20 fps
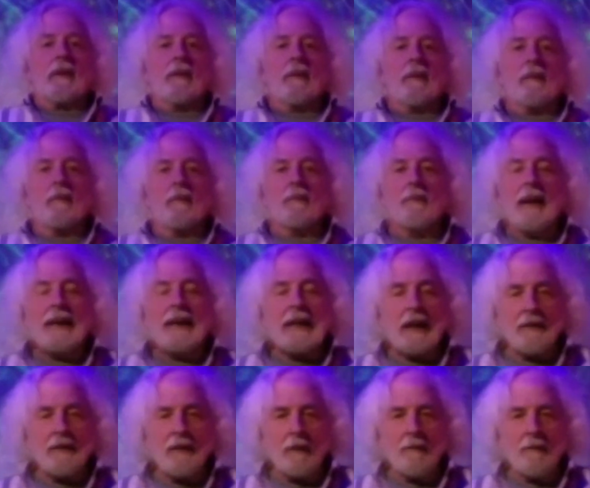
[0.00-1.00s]
Many
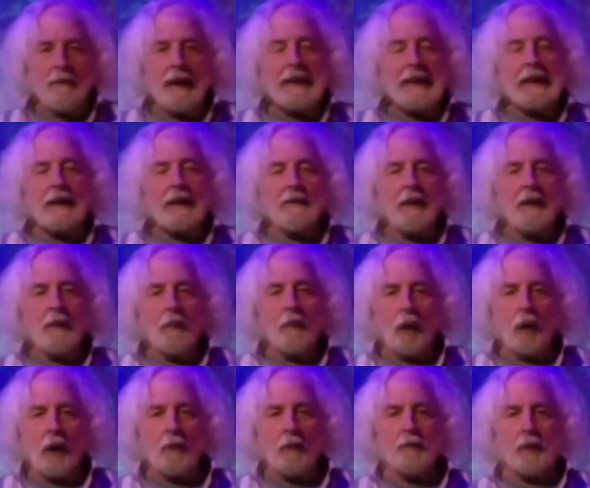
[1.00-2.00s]
of them
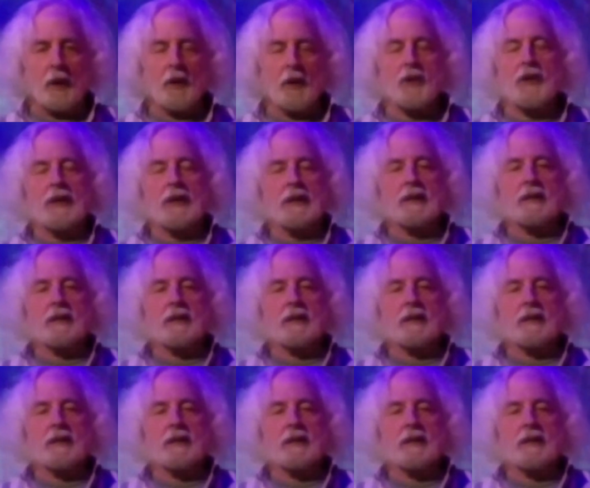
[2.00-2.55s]
were purchased